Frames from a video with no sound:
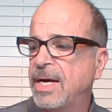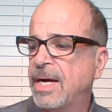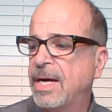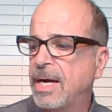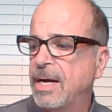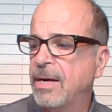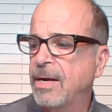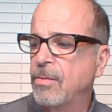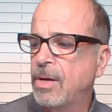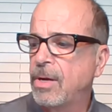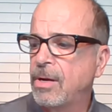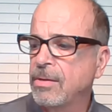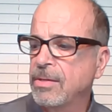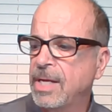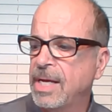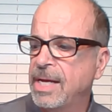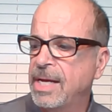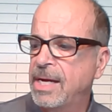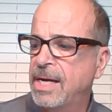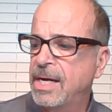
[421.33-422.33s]

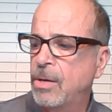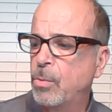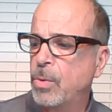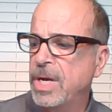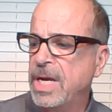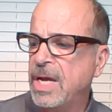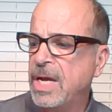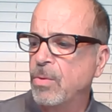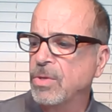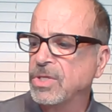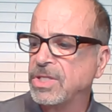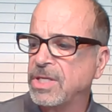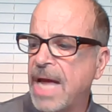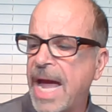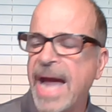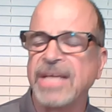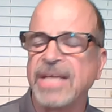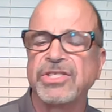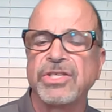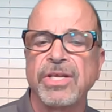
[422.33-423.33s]
when he was
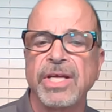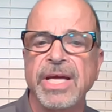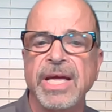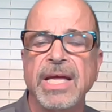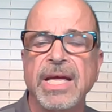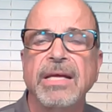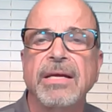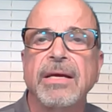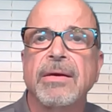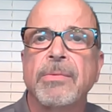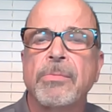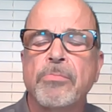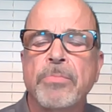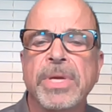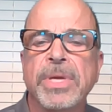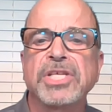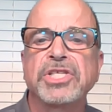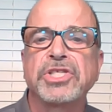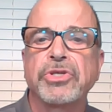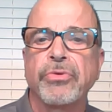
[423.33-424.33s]
actually
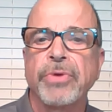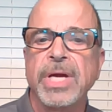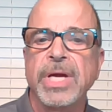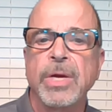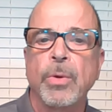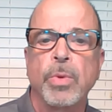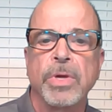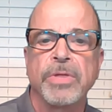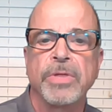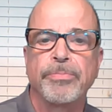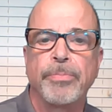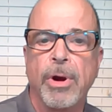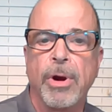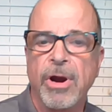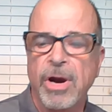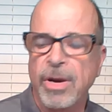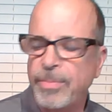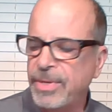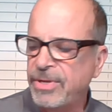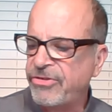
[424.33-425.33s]
ministering with
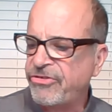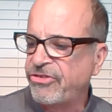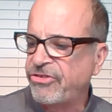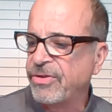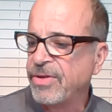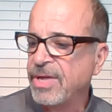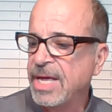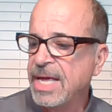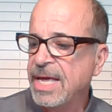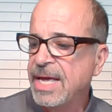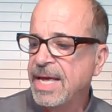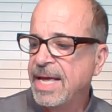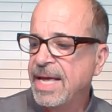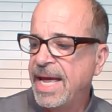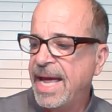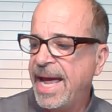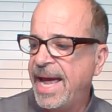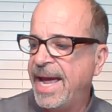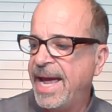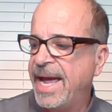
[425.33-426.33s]
Barnabas,
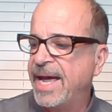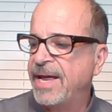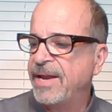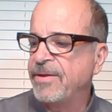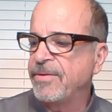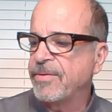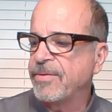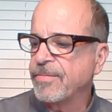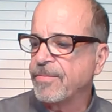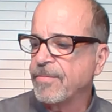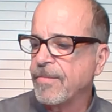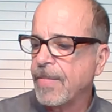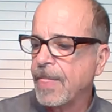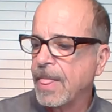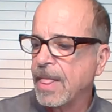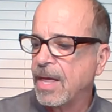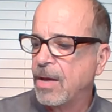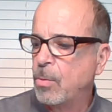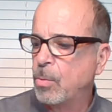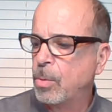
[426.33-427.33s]
and
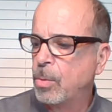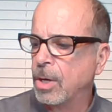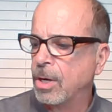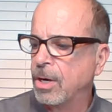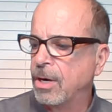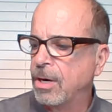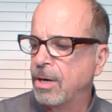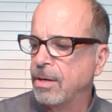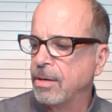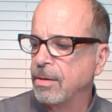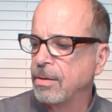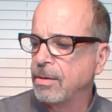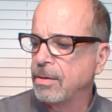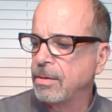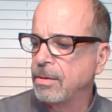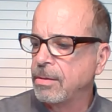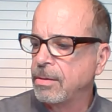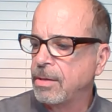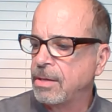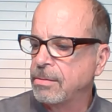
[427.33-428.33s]
were
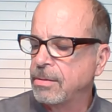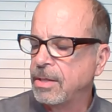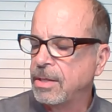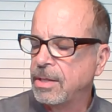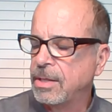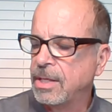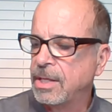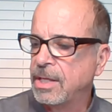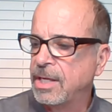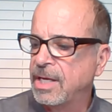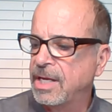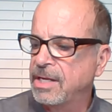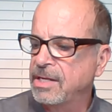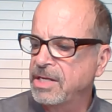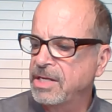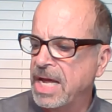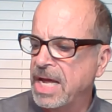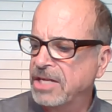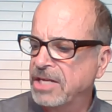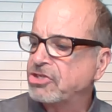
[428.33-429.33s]

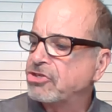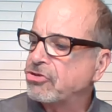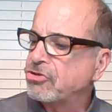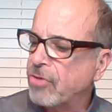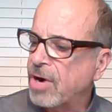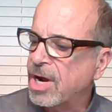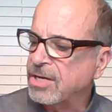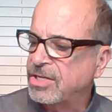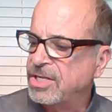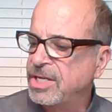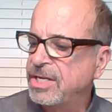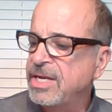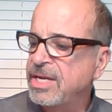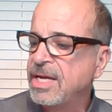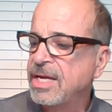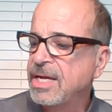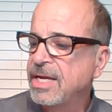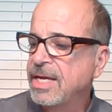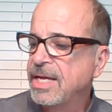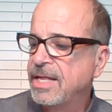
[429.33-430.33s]

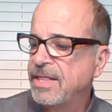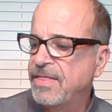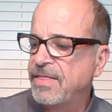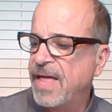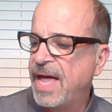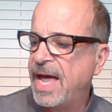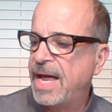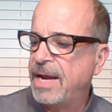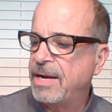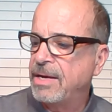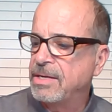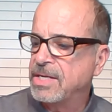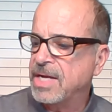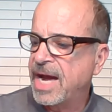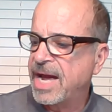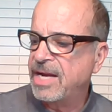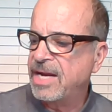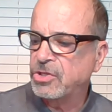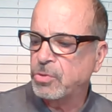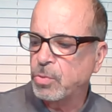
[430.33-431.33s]
instructed that
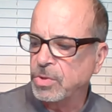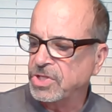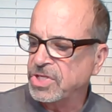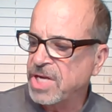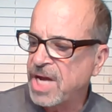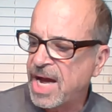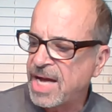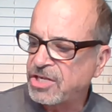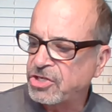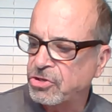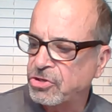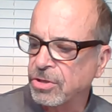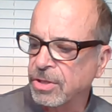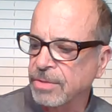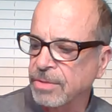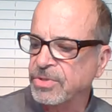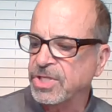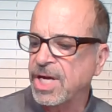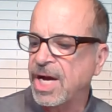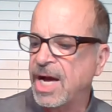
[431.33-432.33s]
Titus was not
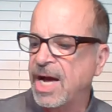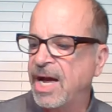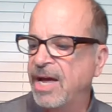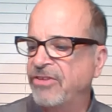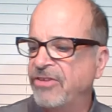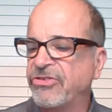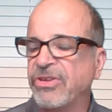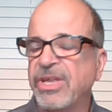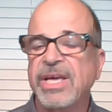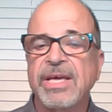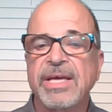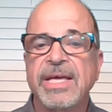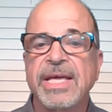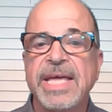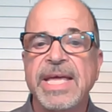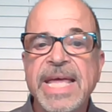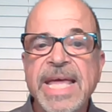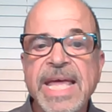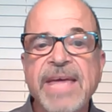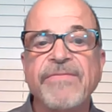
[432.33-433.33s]
circumcised,
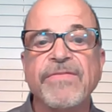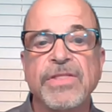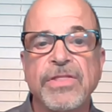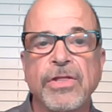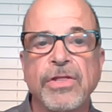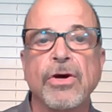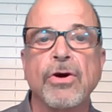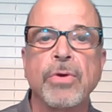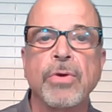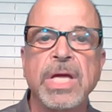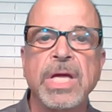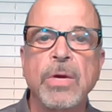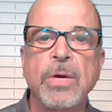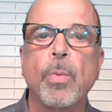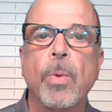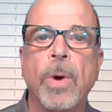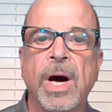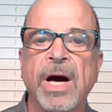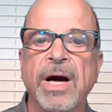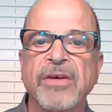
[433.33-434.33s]
even though he
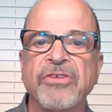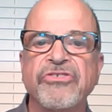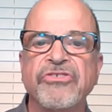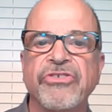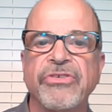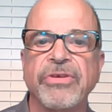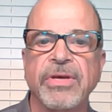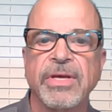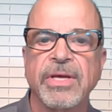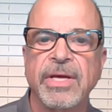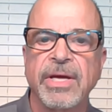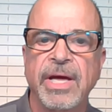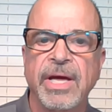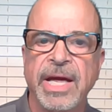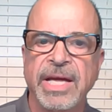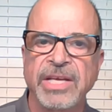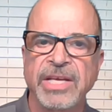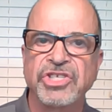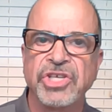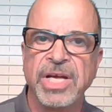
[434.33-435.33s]
was
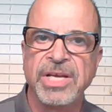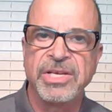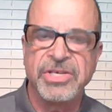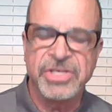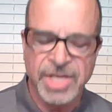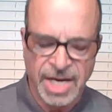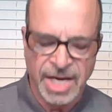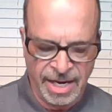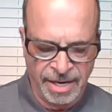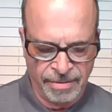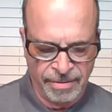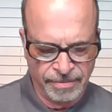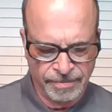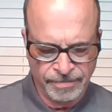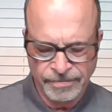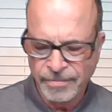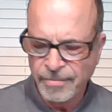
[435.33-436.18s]
a Gentile.